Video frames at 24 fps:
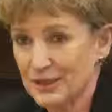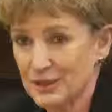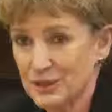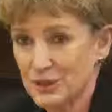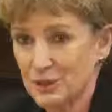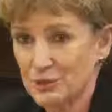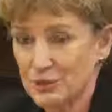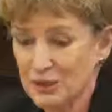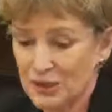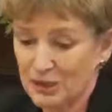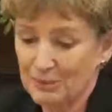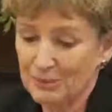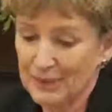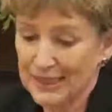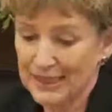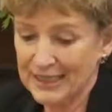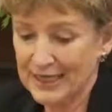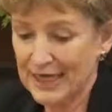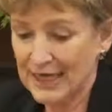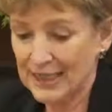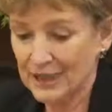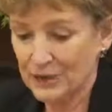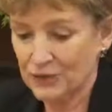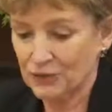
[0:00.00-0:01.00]
owe $2
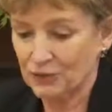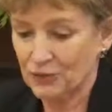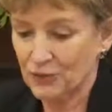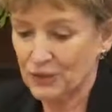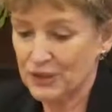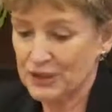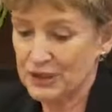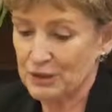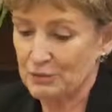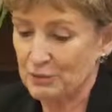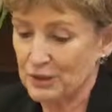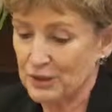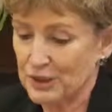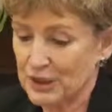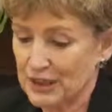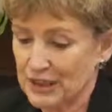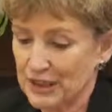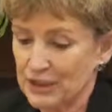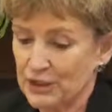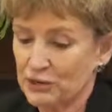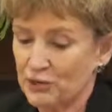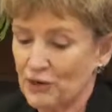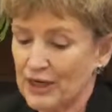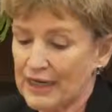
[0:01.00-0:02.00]
million for it, so we're
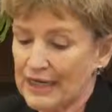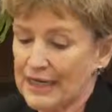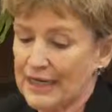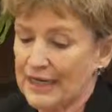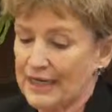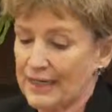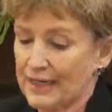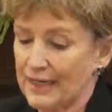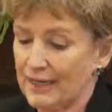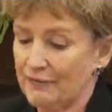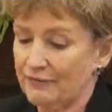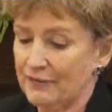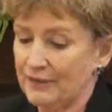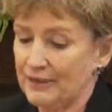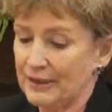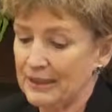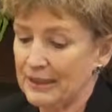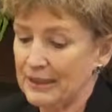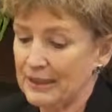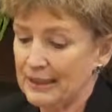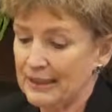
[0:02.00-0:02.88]
going to try to get it covered.